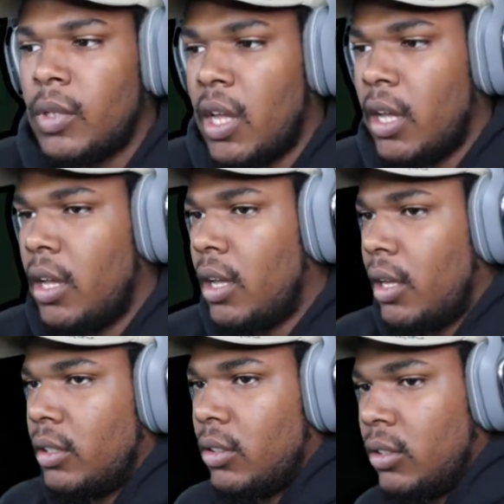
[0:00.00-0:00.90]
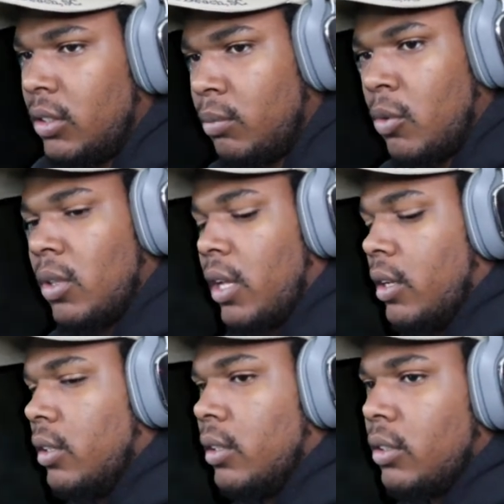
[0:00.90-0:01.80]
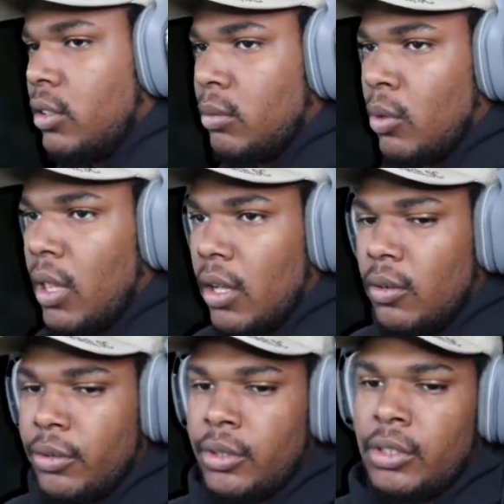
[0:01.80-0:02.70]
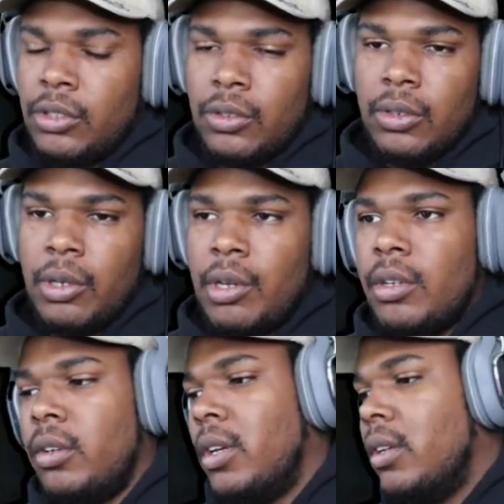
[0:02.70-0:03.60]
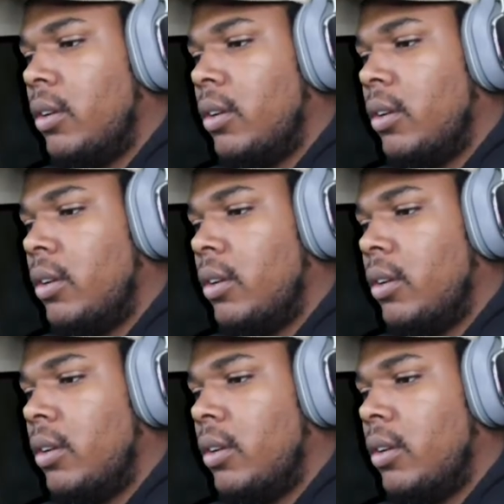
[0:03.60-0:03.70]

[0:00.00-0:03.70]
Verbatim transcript: Ah, so this is more like a this is more like an origin story, huh? Okay, okay,